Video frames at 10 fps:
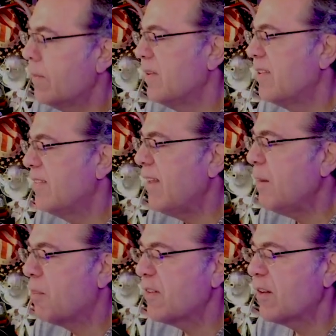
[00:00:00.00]
With
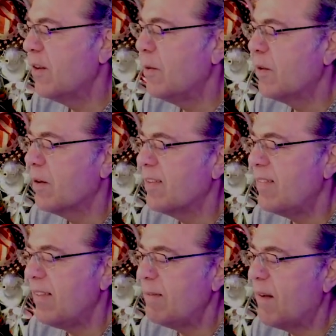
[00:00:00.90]
State Prosecutor
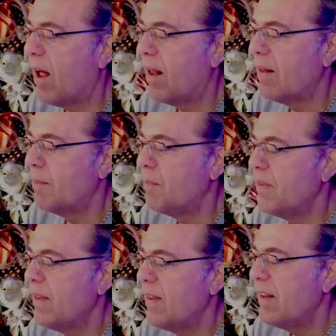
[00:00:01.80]
Steve Palm
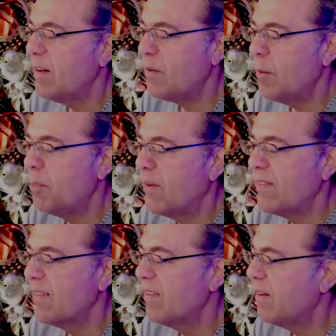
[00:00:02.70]
in his
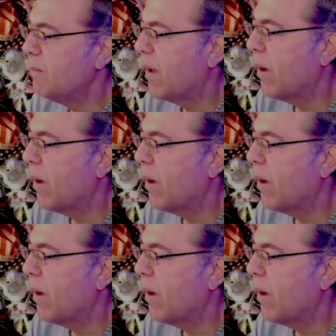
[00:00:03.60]
viewpoints concerning